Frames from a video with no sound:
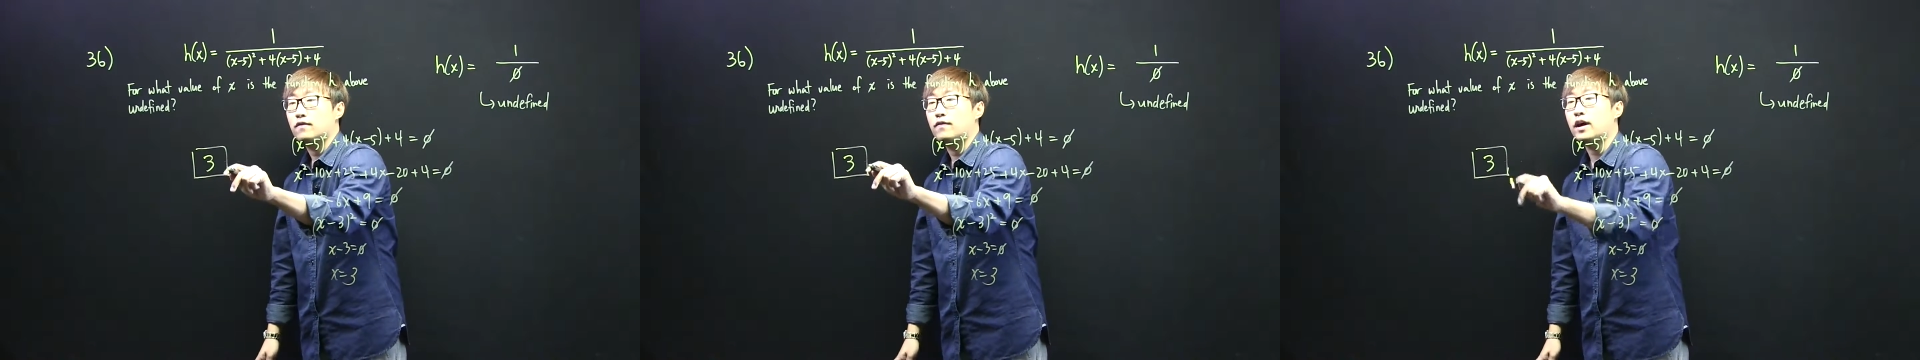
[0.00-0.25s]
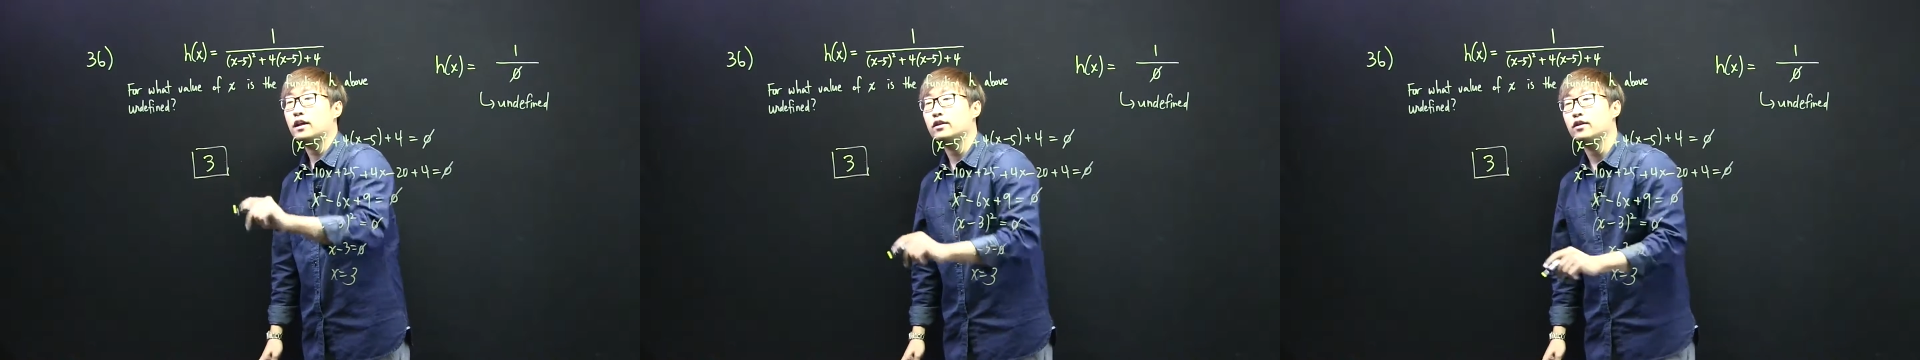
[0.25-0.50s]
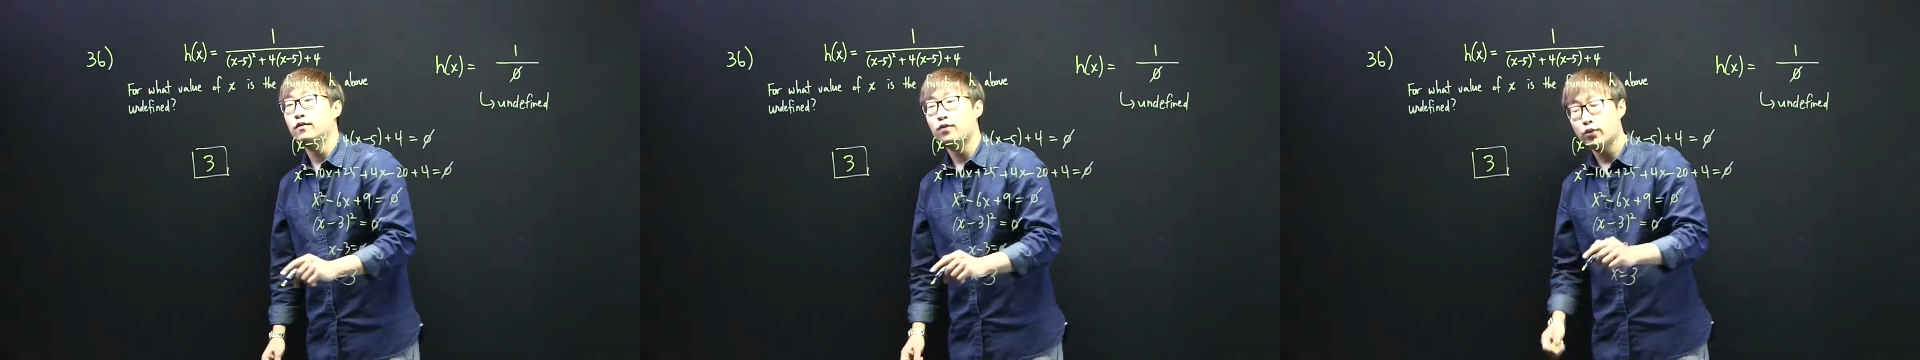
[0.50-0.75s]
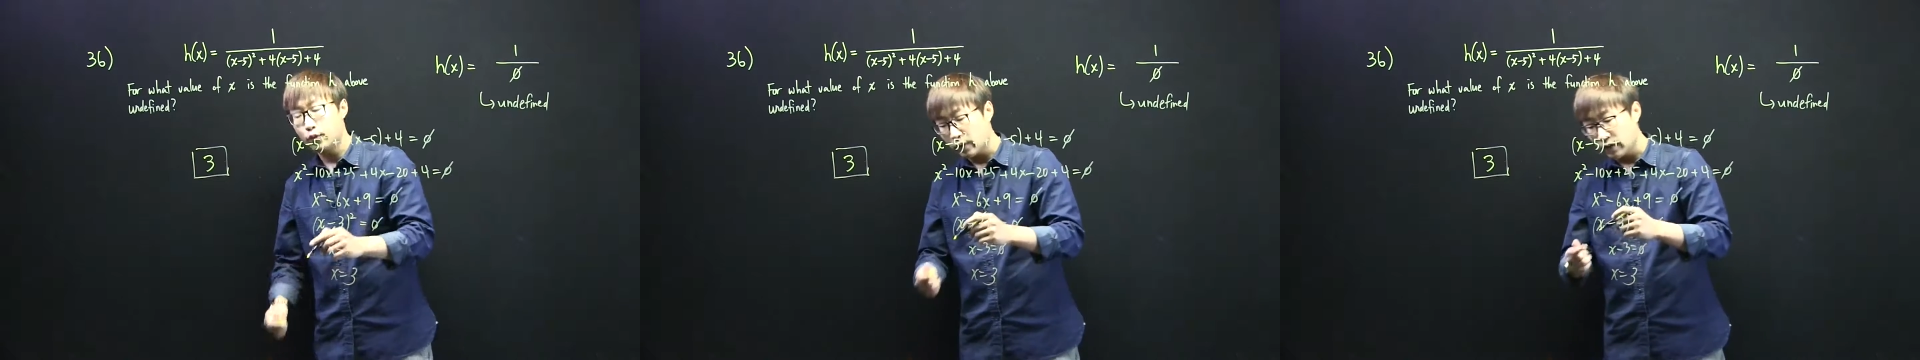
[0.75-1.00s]
Value of
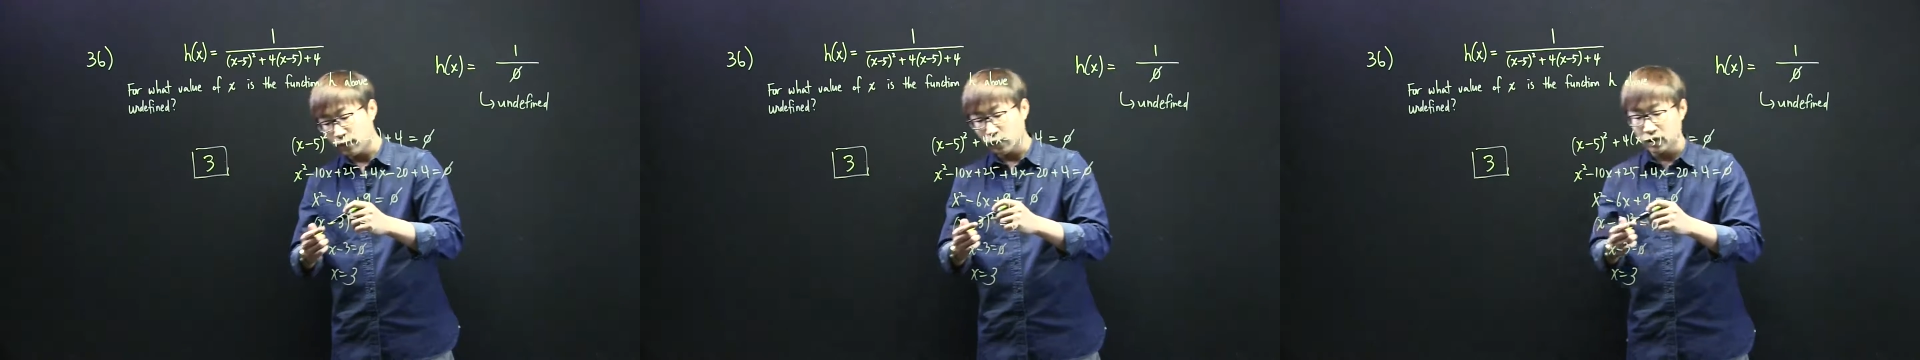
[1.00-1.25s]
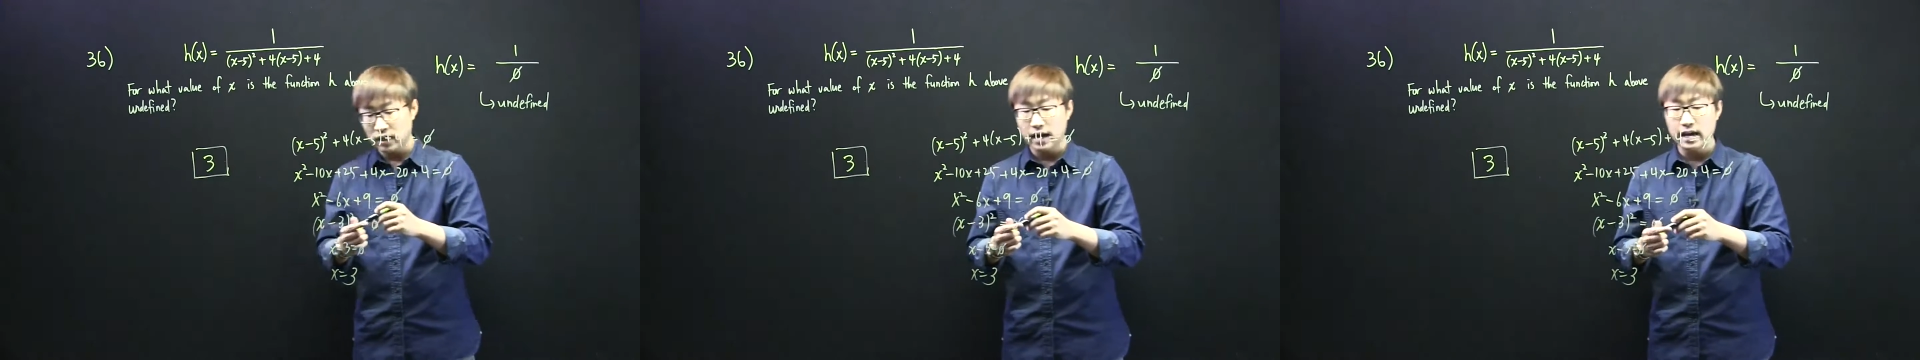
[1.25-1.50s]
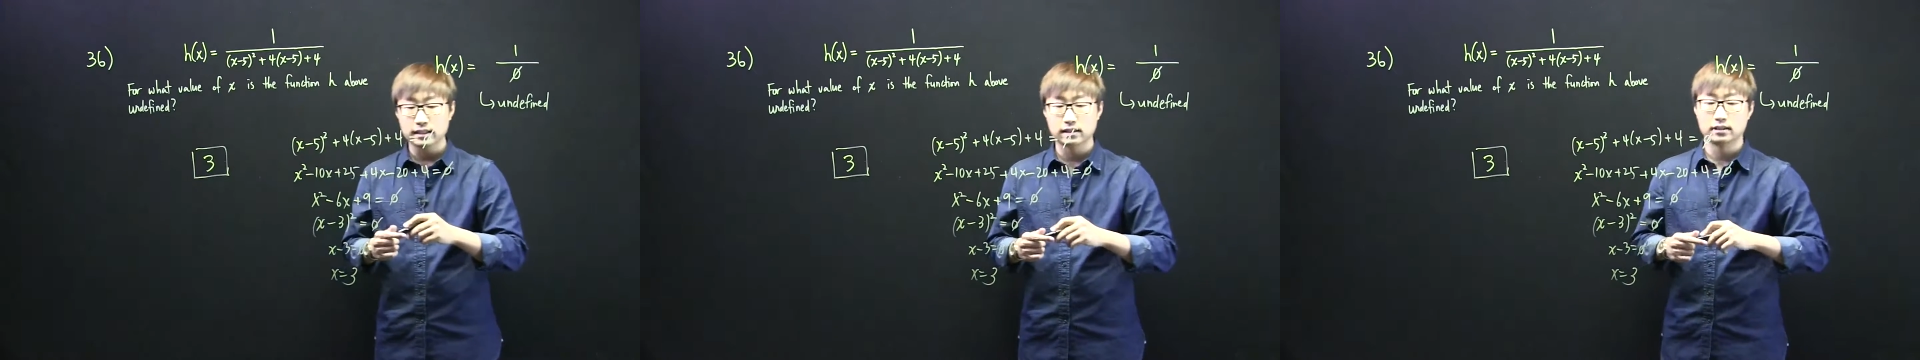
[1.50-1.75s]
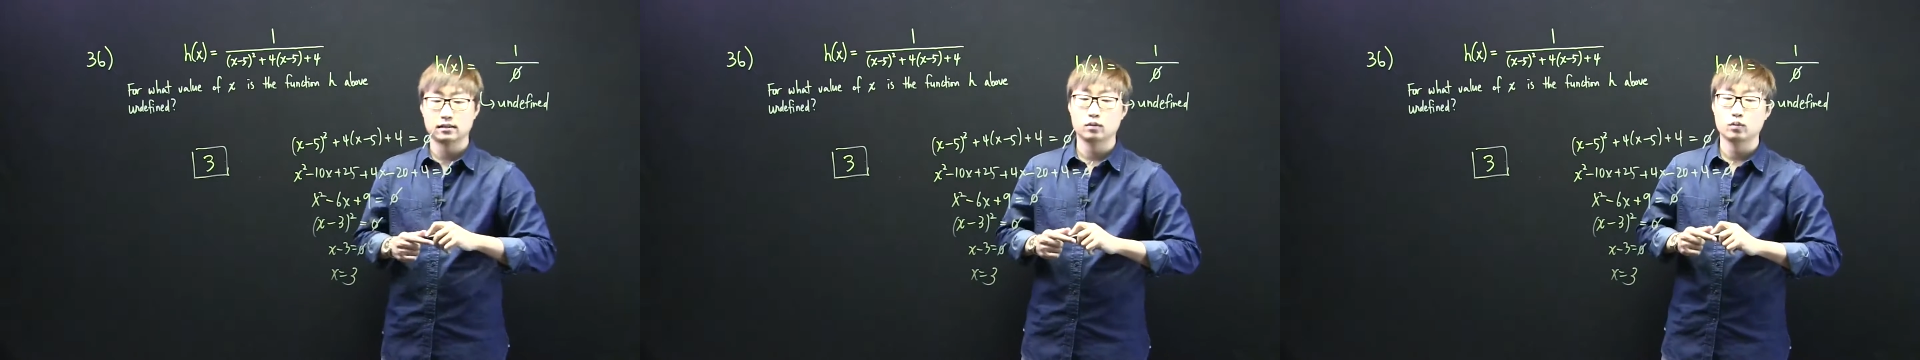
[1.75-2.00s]
3 for the
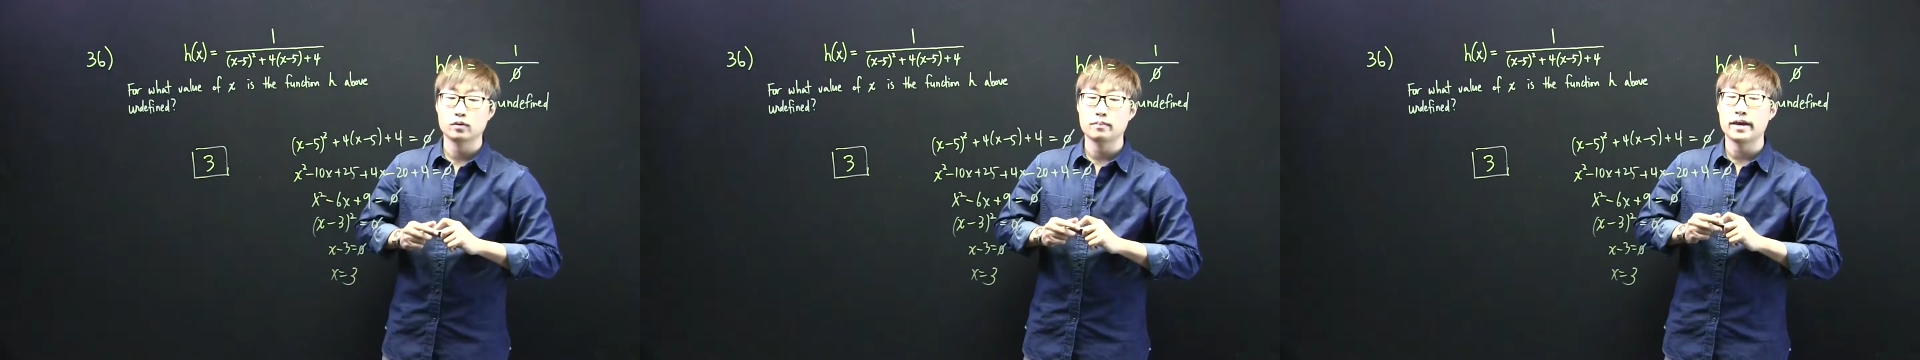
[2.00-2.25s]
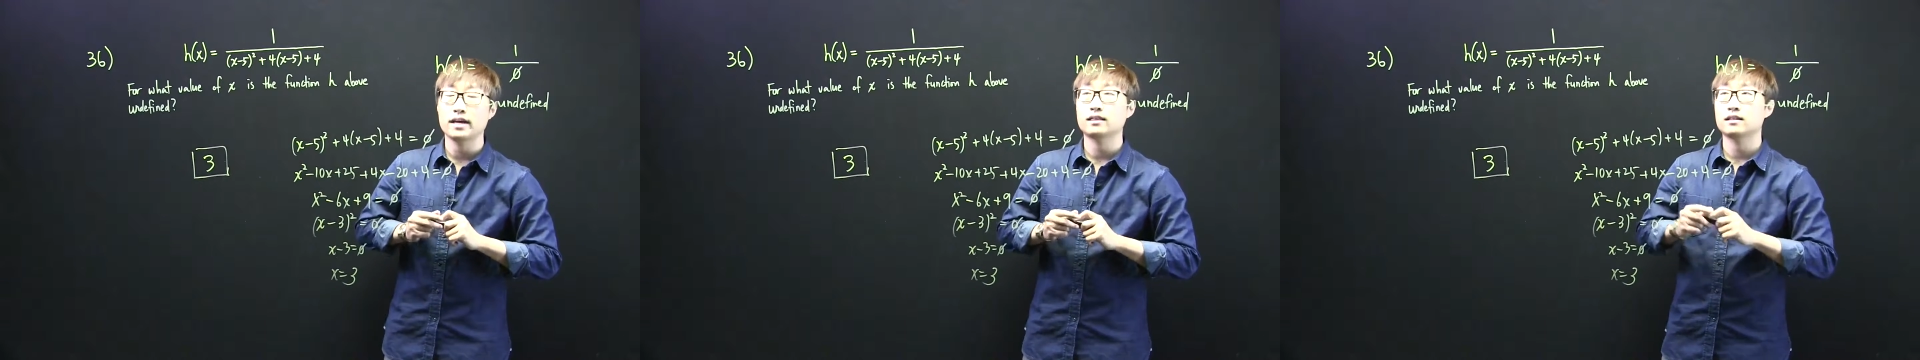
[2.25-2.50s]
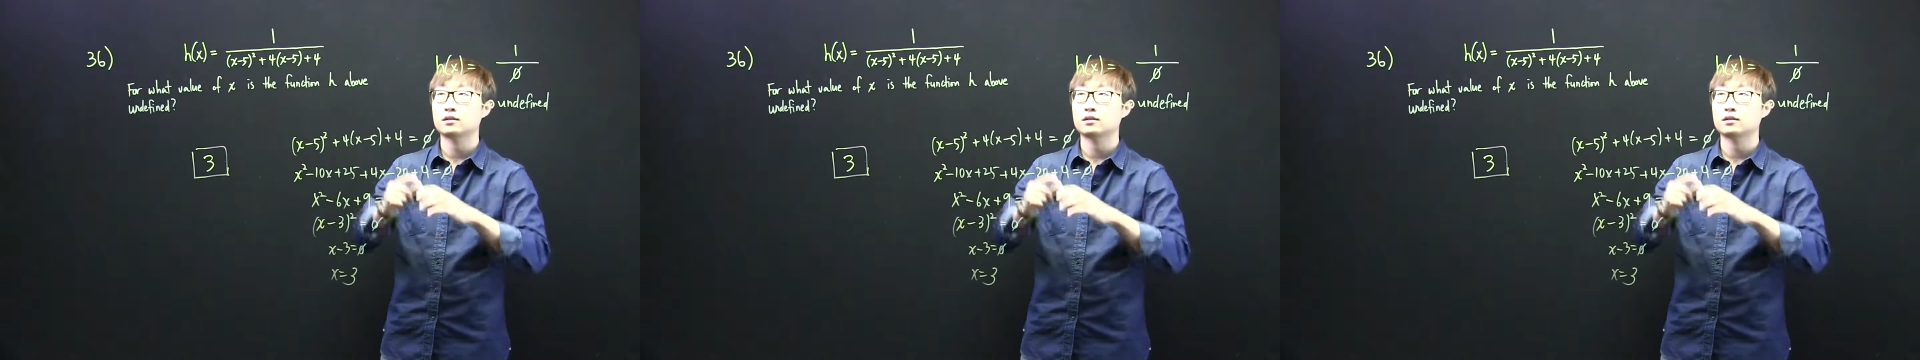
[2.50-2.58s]
x will make